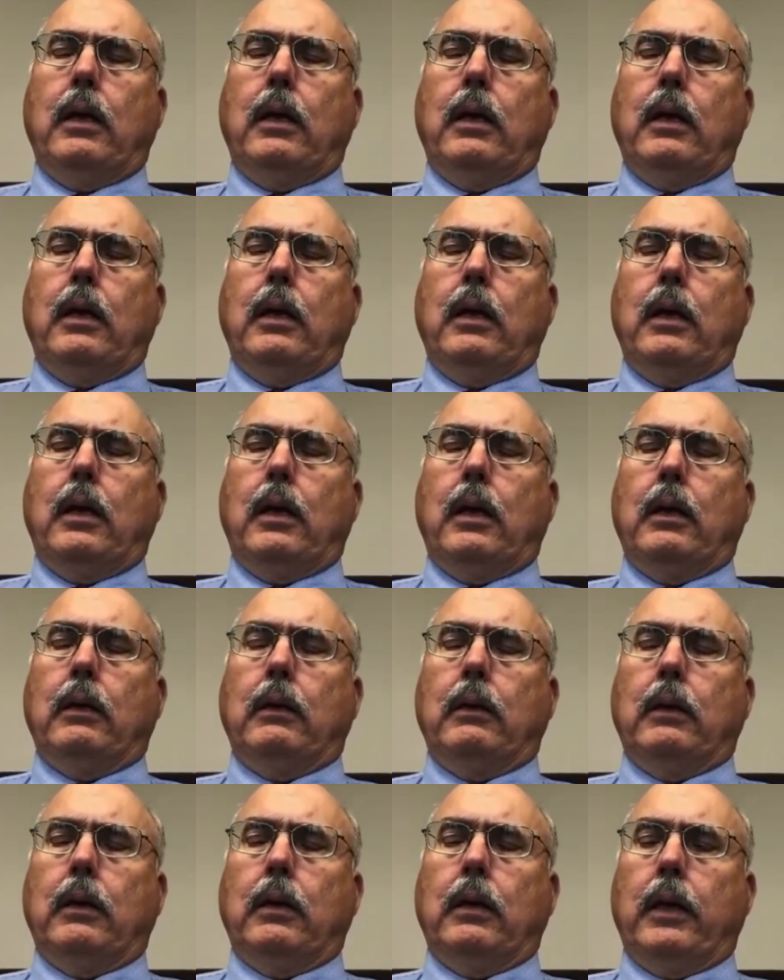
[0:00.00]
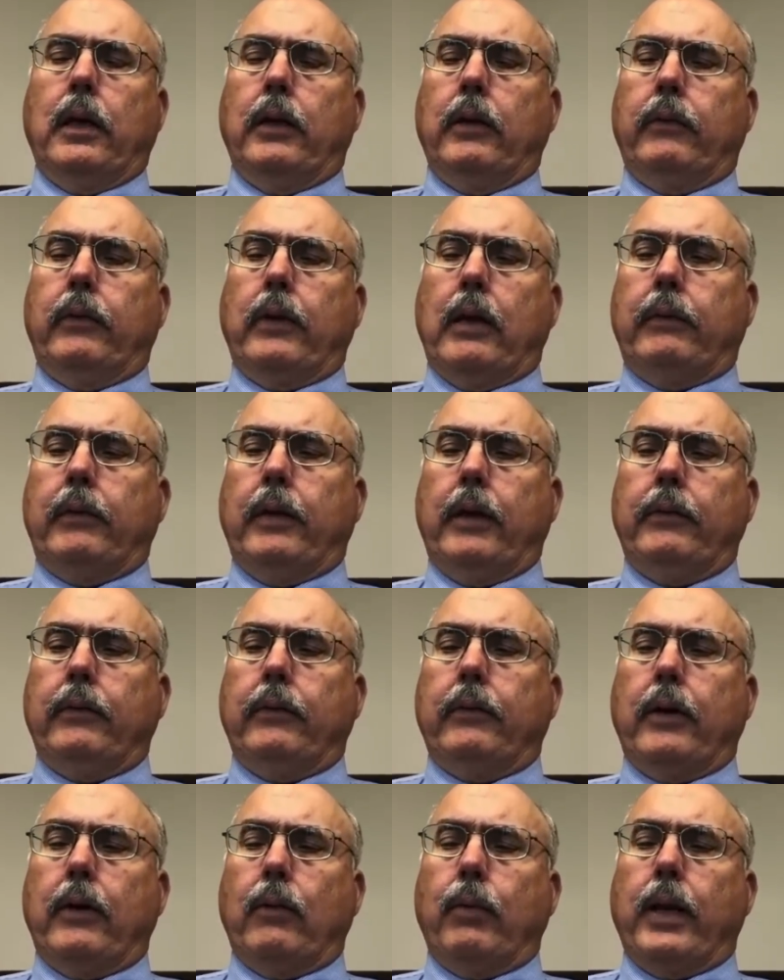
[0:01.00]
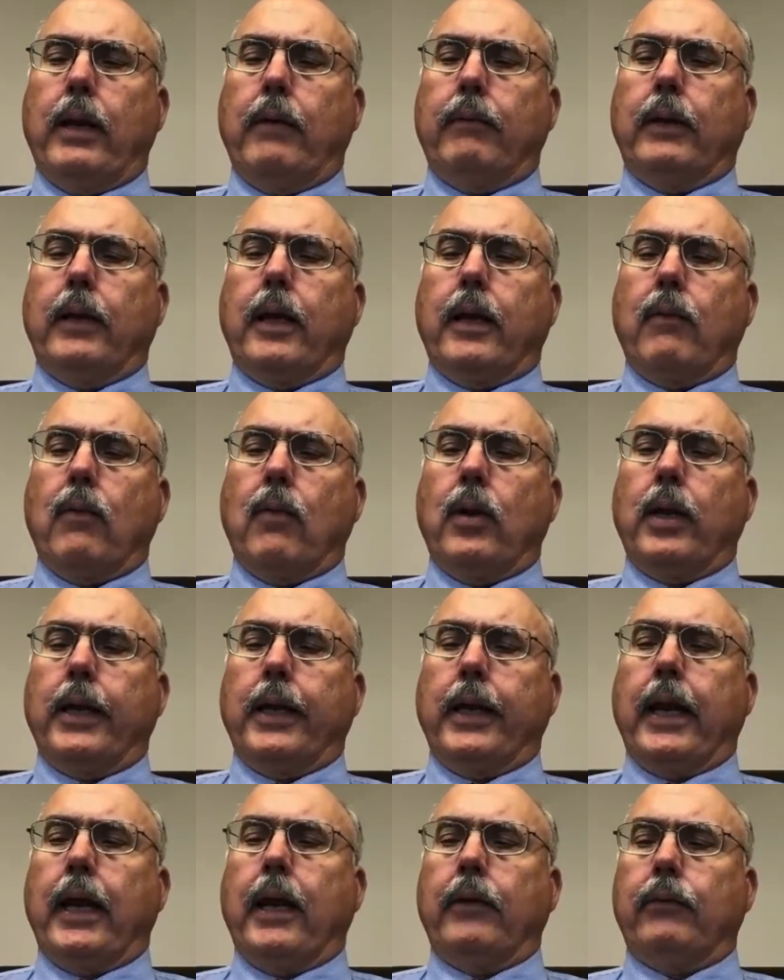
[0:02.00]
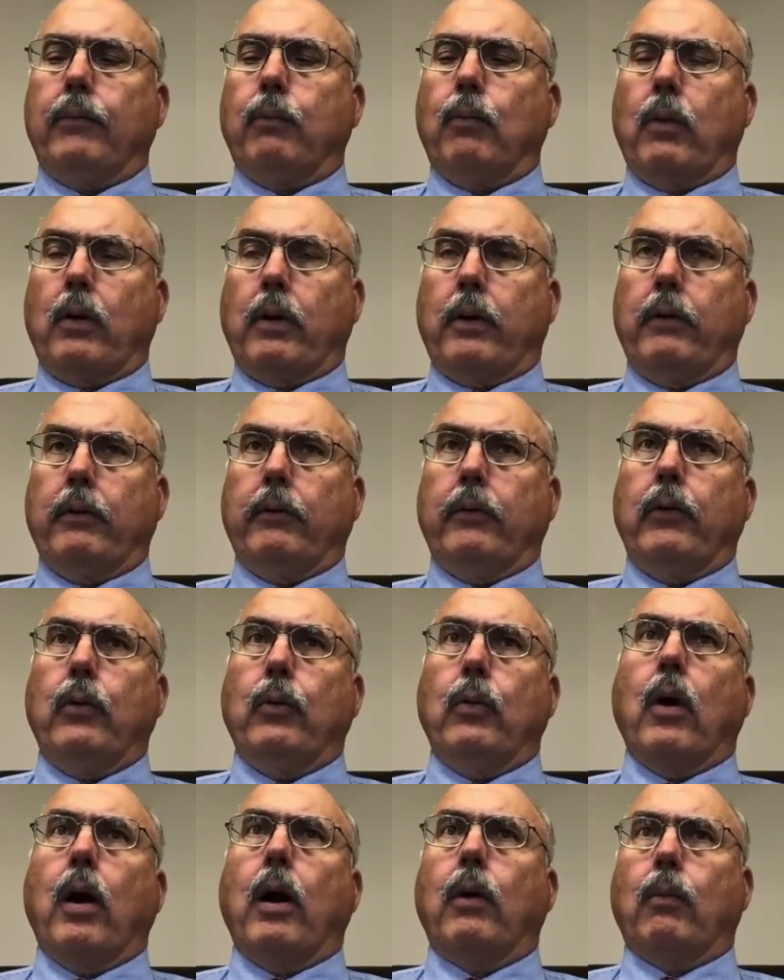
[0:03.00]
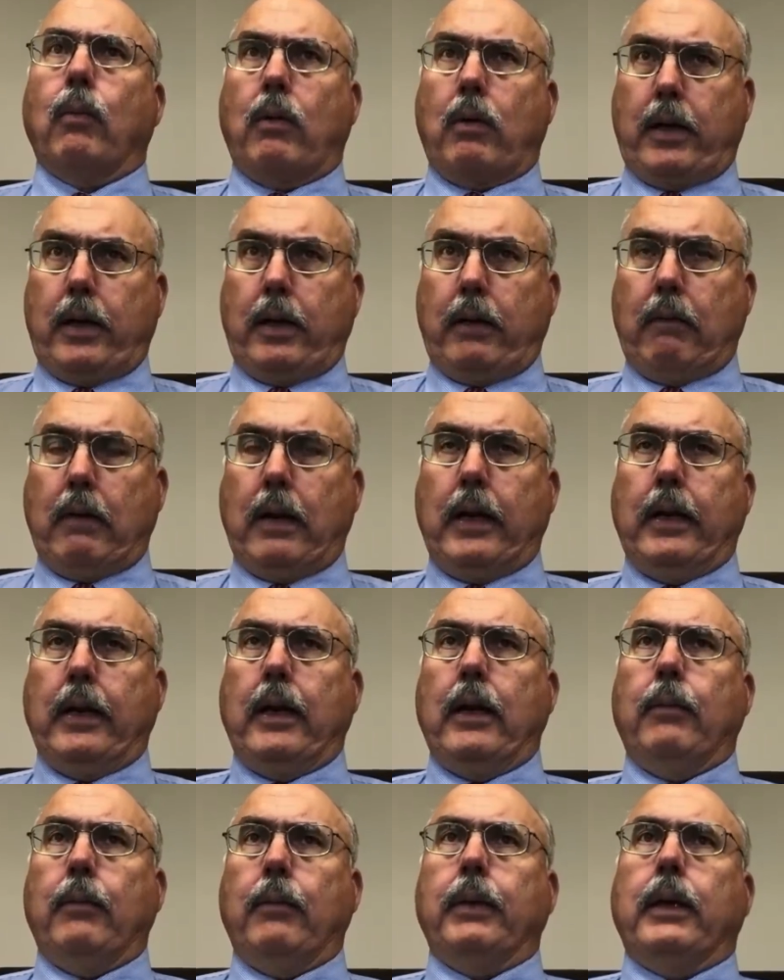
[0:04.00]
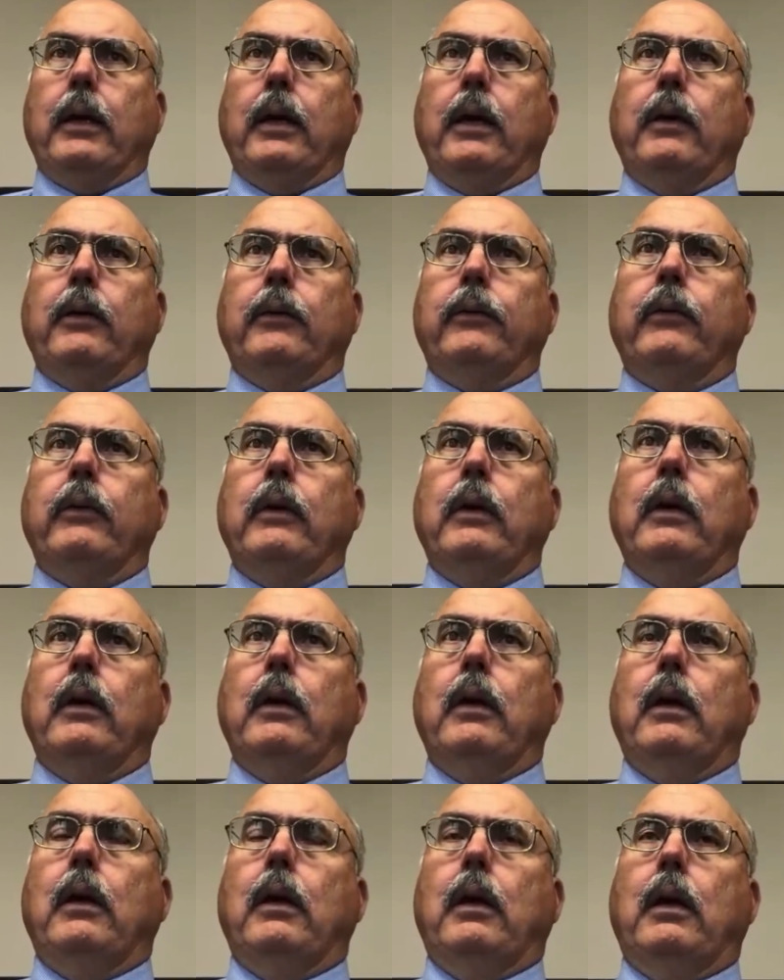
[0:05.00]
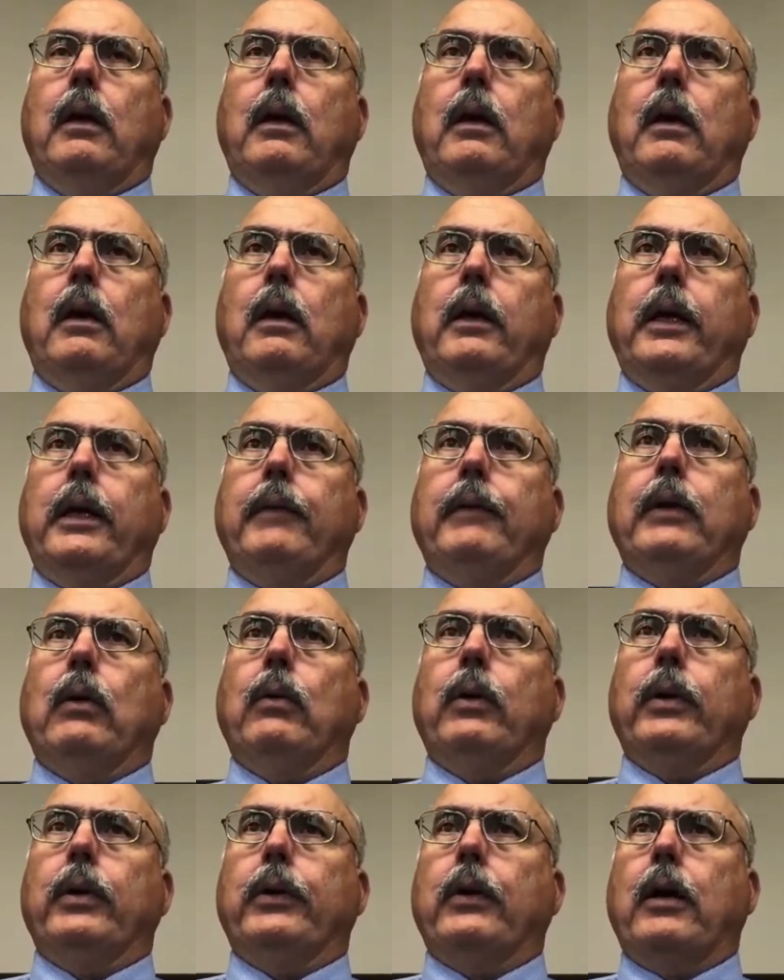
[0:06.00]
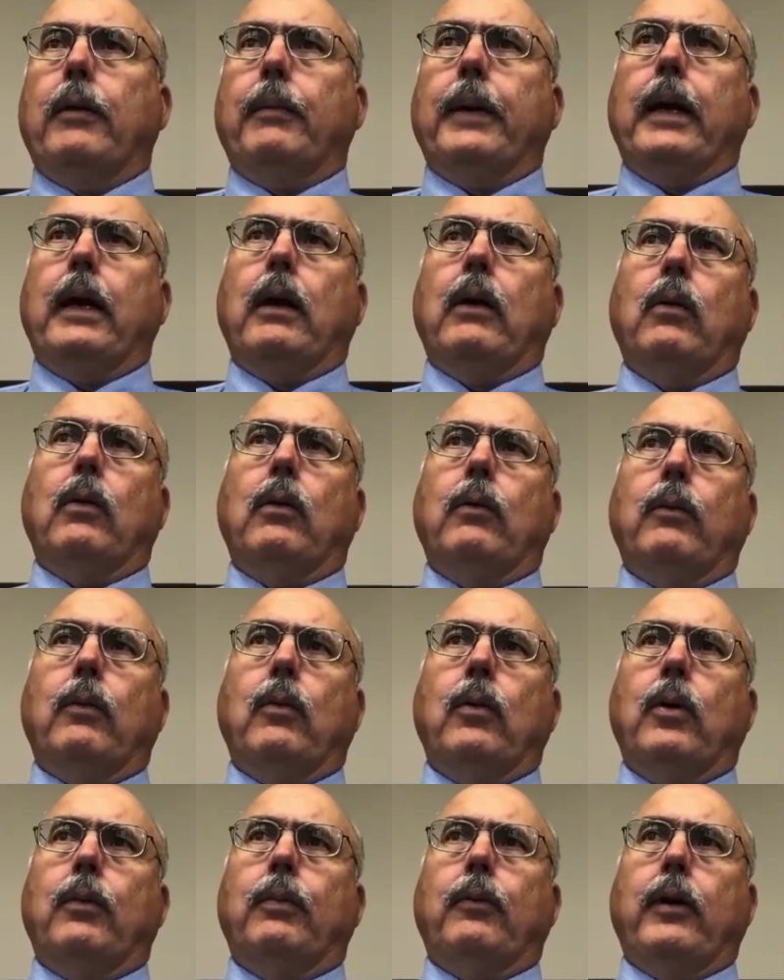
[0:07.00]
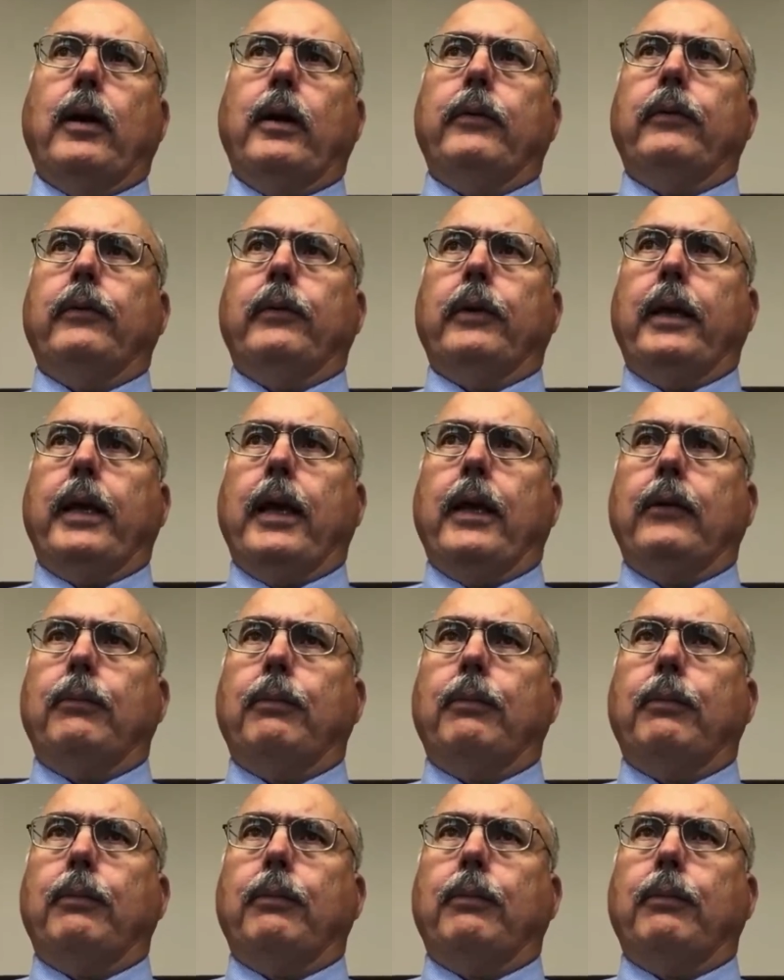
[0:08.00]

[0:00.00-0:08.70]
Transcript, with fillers: uh, in the South Texas area, we have a lot of oil and gas workers who aren't working right now because uh, even though we talk about higher oil, oil prices and gas